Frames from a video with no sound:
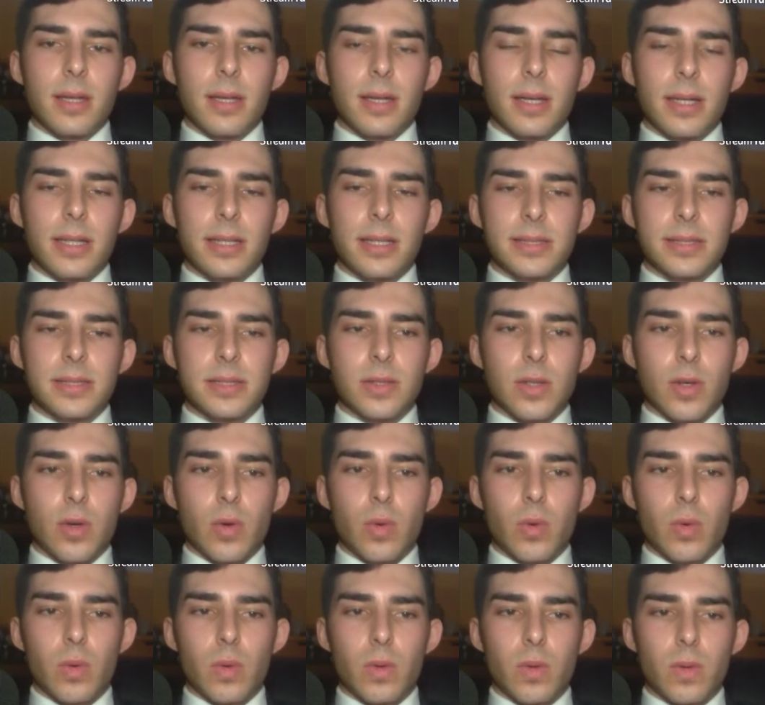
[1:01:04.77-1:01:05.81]
it's not an
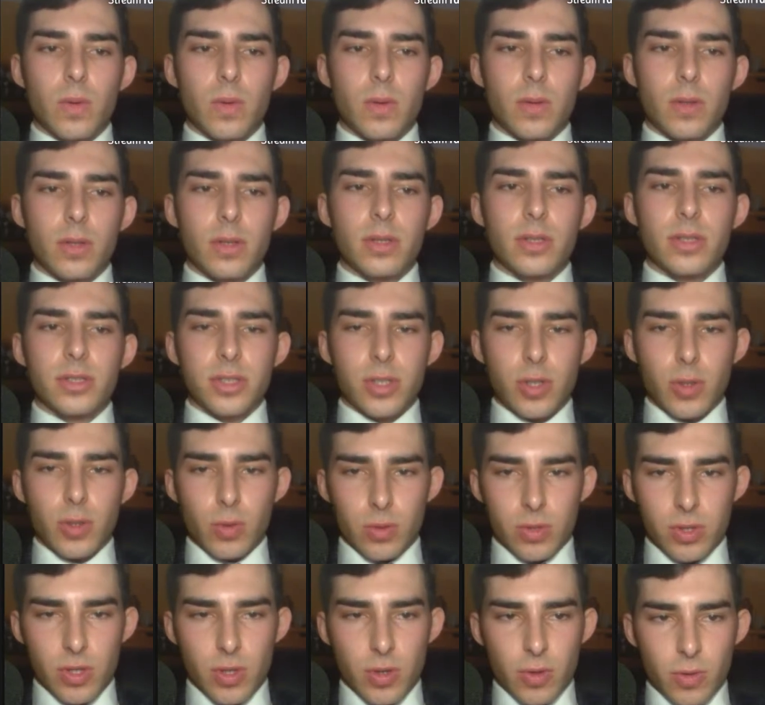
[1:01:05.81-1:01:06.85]
answer. Really.
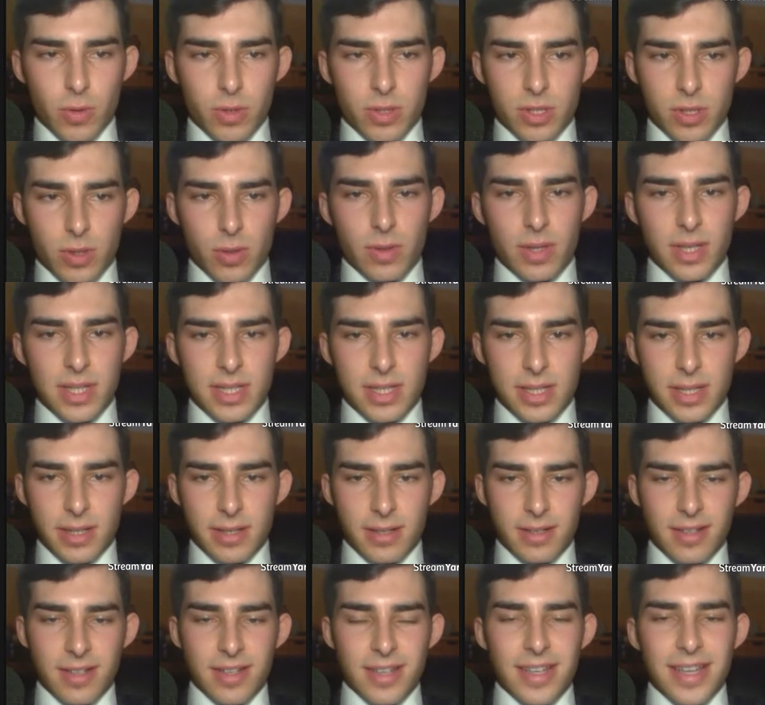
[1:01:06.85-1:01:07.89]
So listen,
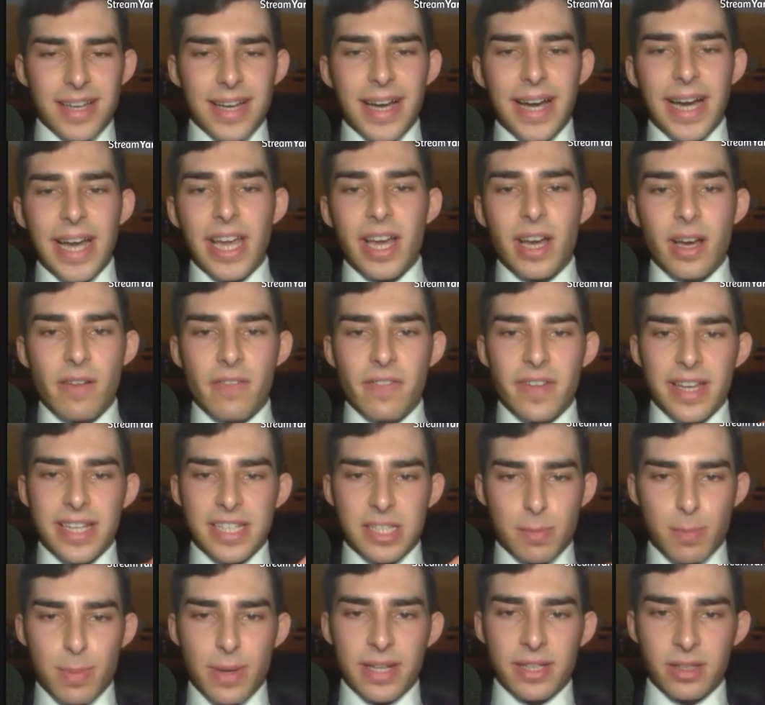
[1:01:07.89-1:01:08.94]
I have
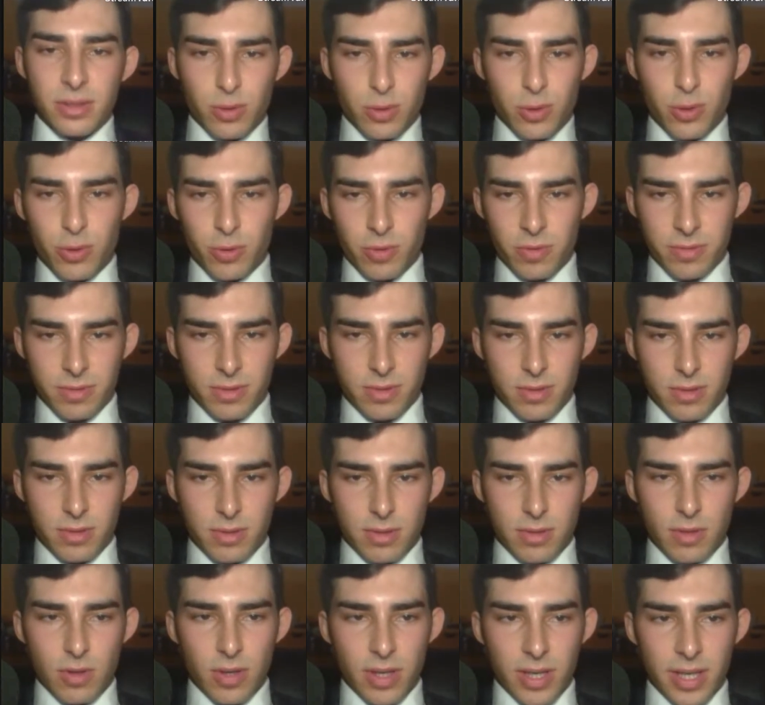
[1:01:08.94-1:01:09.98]
explained to you,
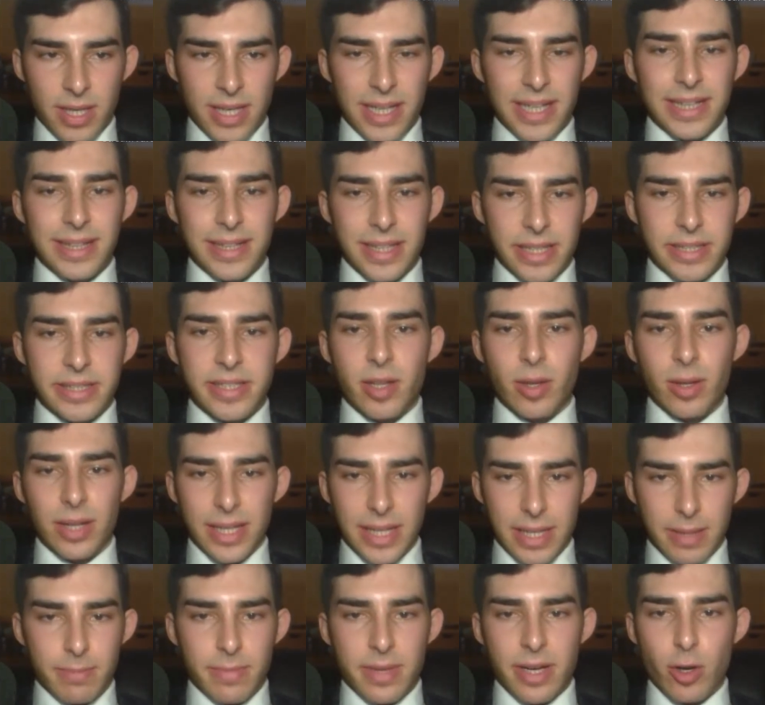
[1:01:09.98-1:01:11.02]
okay, in detail
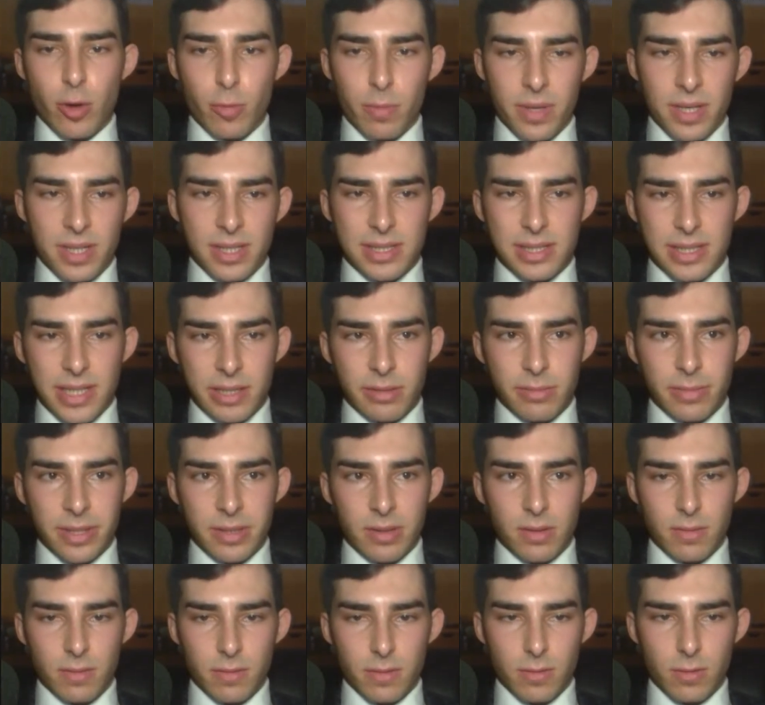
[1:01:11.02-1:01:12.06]
in my opening
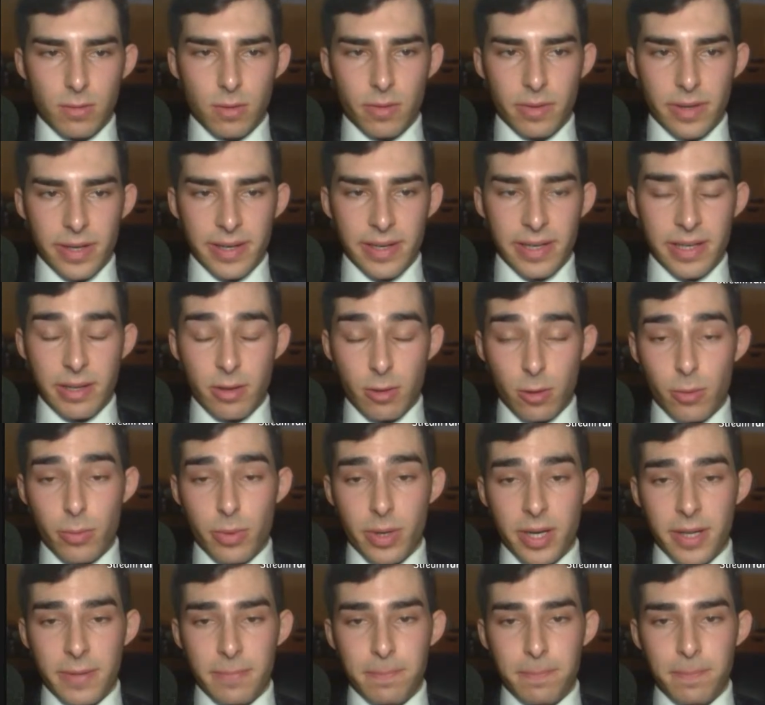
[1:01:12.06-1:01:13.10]
statement
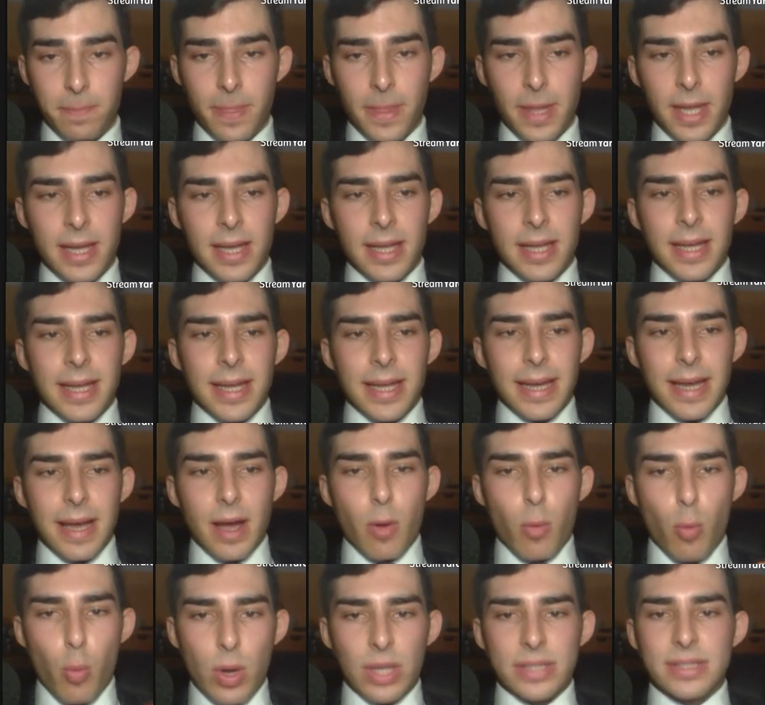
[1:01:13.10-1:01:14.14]
already,
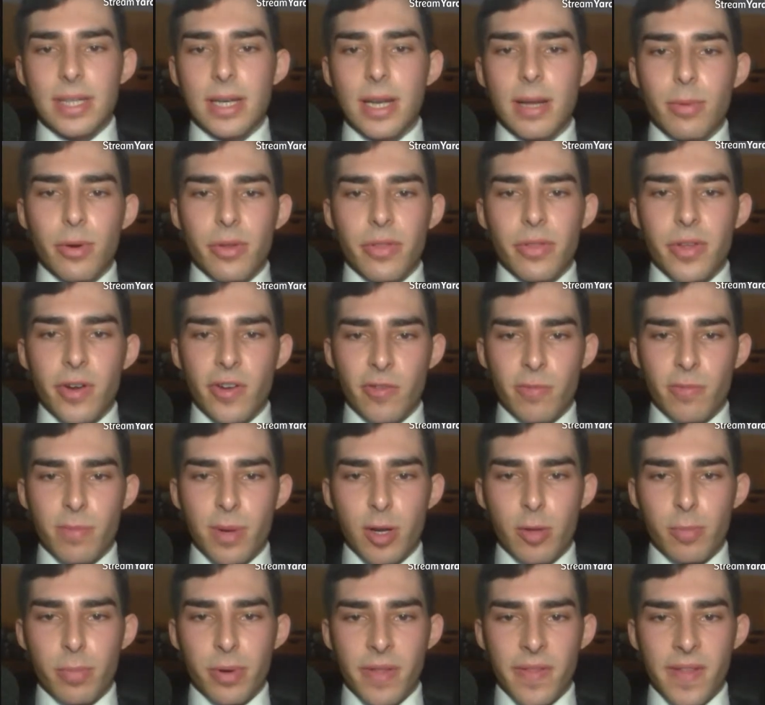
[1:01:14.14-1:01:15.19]
what the labor theory of
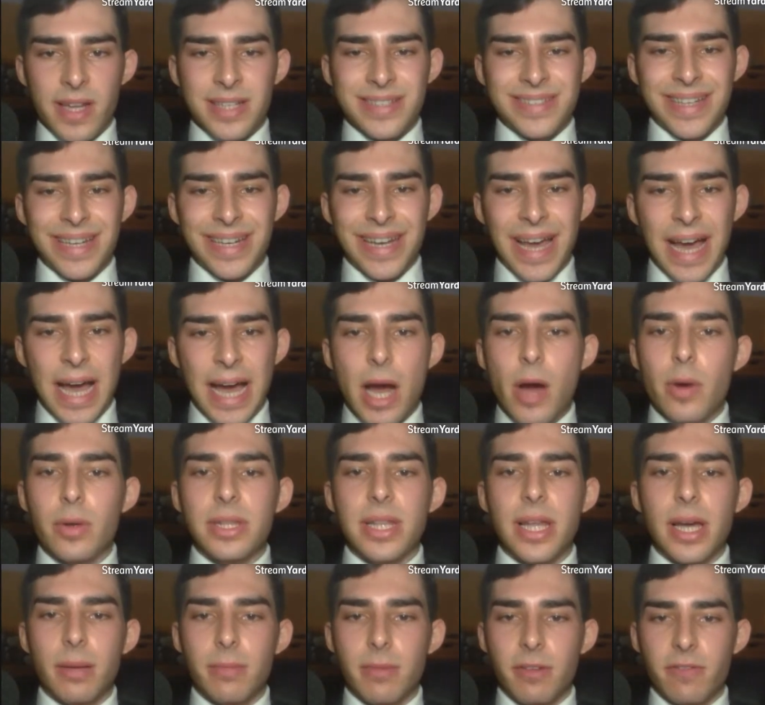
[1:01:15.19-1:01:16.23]
value predicts and how it
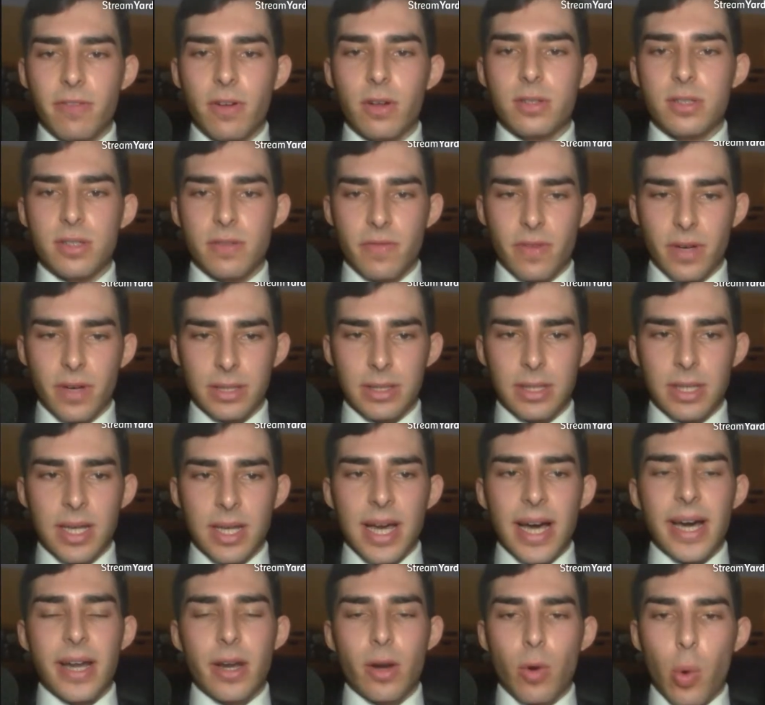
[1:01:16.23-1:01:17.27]
can be falsified
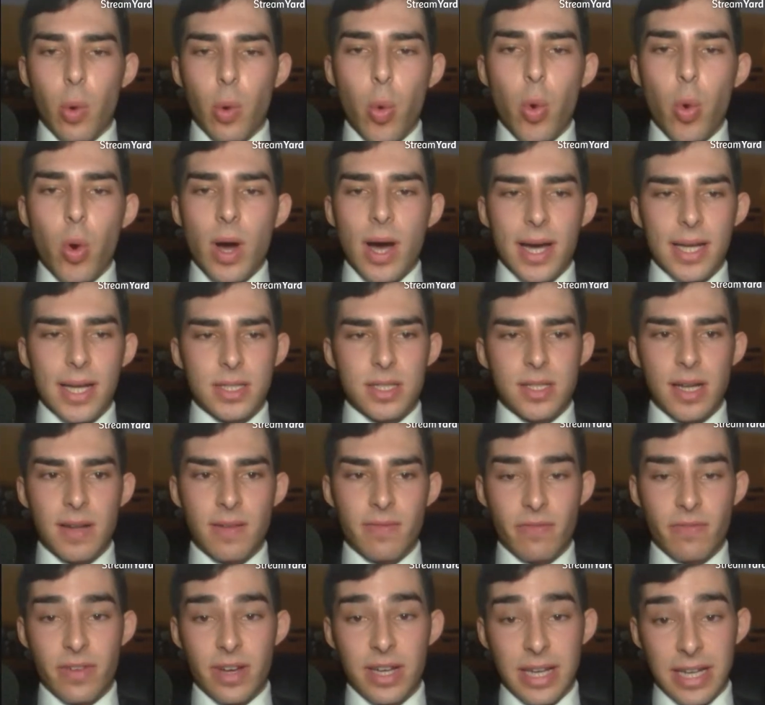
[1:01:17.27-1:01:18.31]
and who has
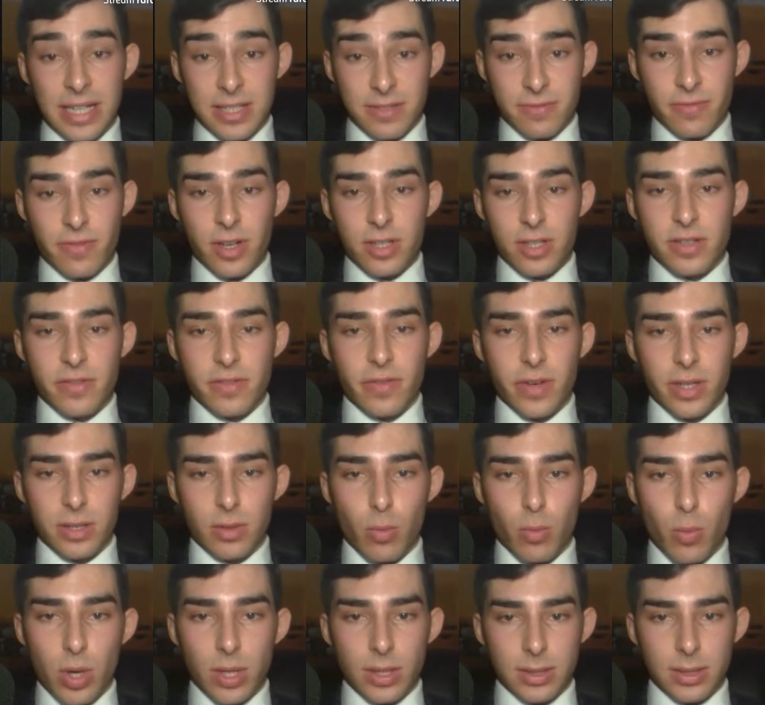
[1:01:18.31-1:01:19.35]
falsified
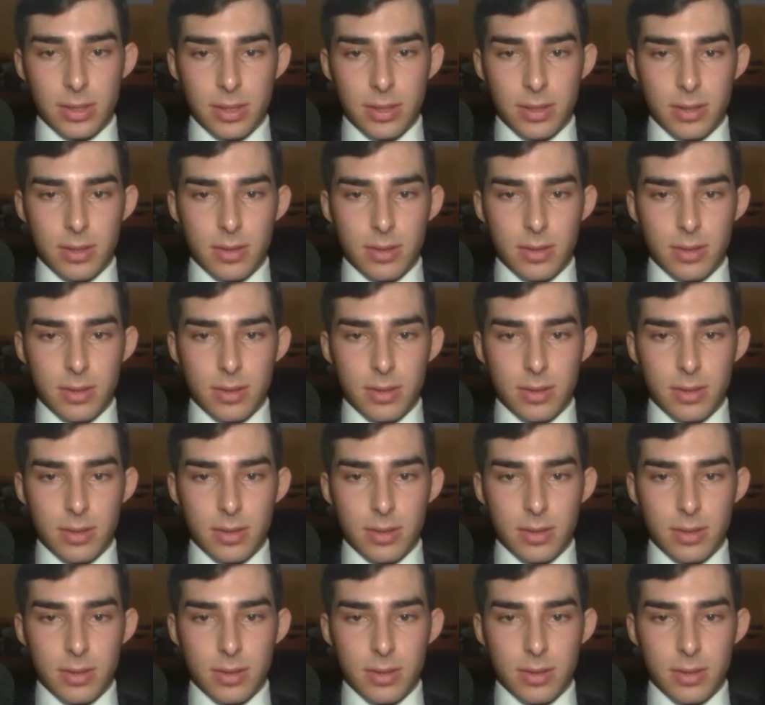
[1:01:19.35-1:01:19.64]
what.